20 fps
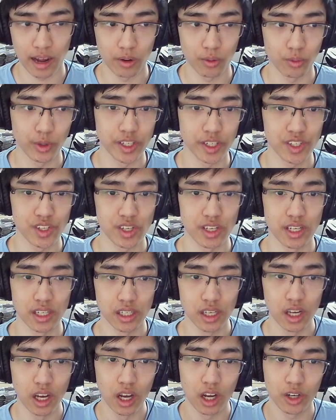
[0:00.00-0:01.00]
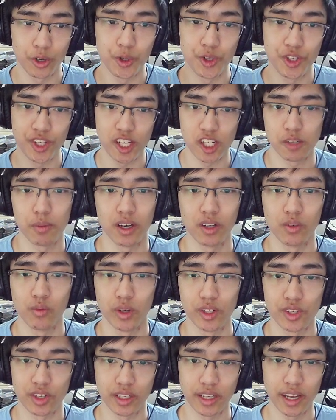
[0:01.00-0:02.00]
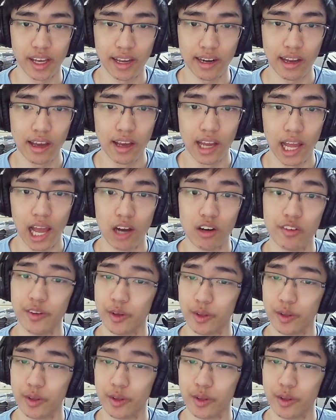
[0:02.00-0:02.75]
we see Crusadermon once again. However,